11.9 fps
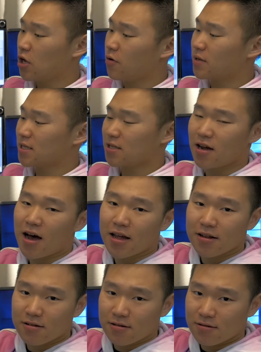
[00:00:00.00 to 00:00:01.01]
though it's
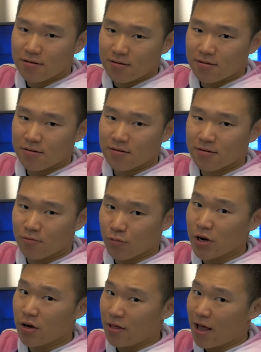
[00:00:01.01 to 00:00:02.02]
not
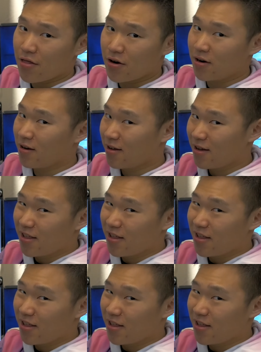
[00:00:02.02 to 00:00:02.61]
real leather.